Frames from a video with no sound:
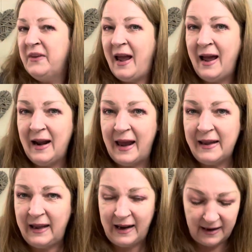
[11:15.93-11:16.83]
I
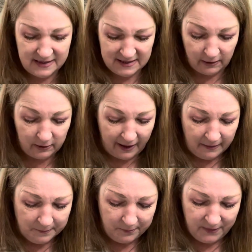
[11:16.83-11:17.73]
like an ice lolly,
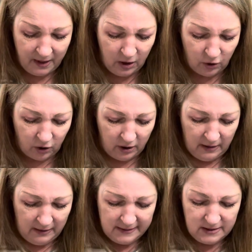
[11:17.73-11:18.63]
you know.
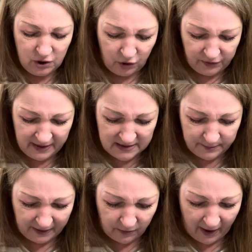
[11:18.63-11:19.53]
So these would
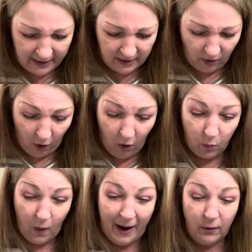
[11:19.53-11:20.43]
be great. Oh,
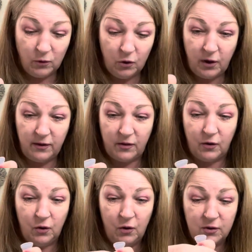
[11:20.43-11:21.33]
wow, look at
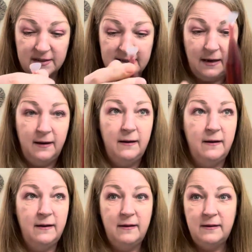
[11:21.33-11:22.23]
those.
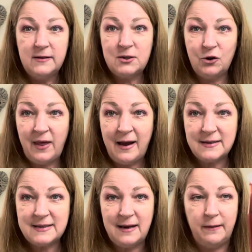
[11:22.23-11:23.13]
So
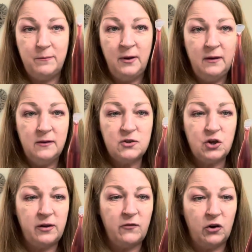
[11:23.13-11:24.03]
that's them.
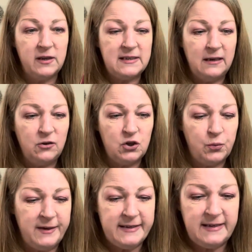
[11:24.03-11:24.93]
So they've got this little
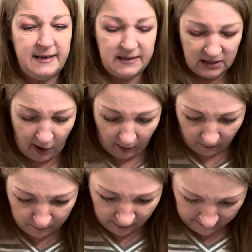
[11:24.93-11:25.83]
twisty top.